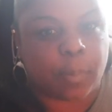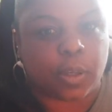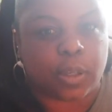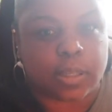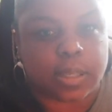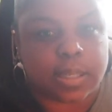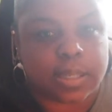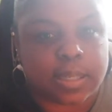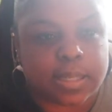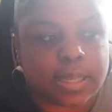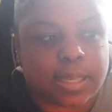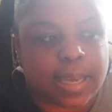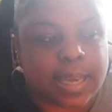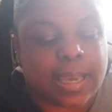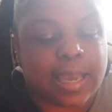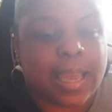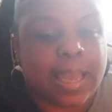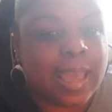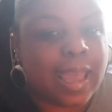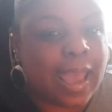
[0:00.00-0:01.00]
on this
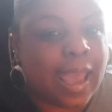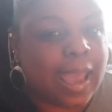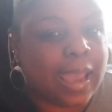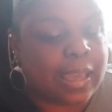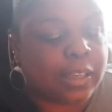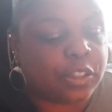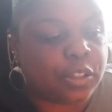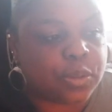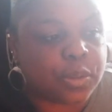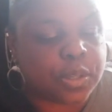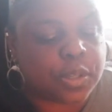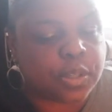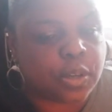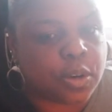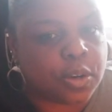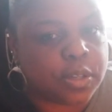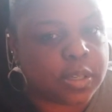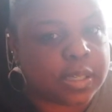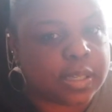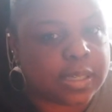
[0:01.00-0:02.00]
date. And you'll
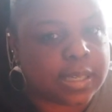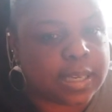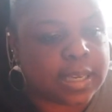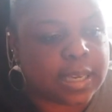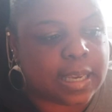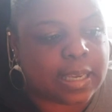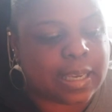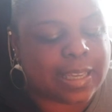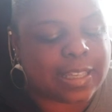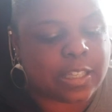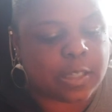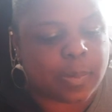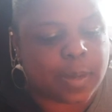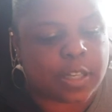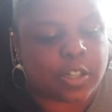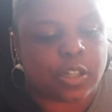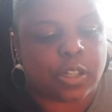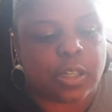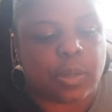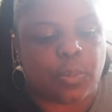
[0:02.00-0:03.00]
start seeing,
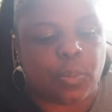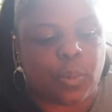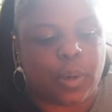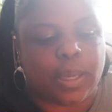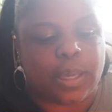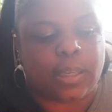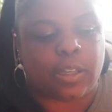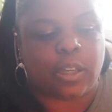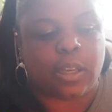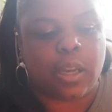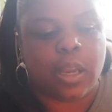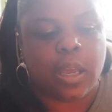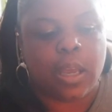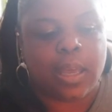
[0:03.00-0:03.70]
especially when